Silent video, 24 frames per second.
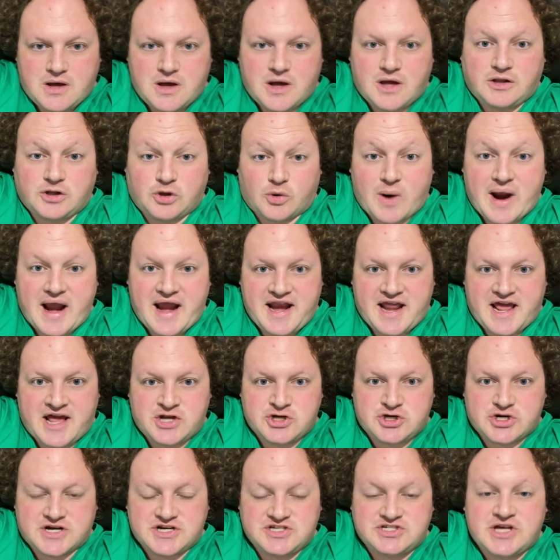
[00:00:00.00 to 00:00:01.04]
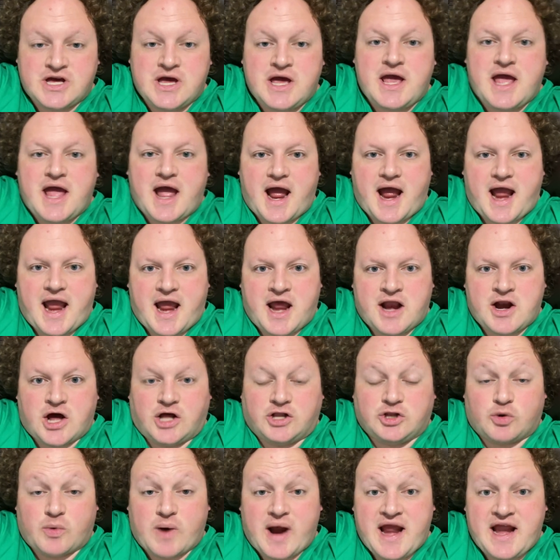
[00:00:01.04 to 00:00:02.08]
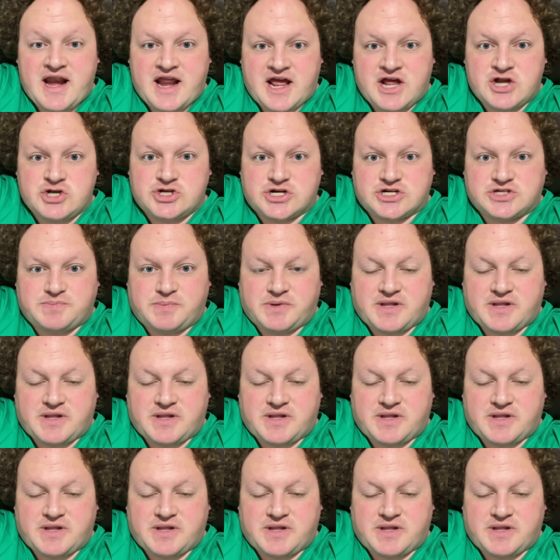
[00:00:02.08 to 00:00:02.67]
Loraine Hendricks. And Loraine Hendricks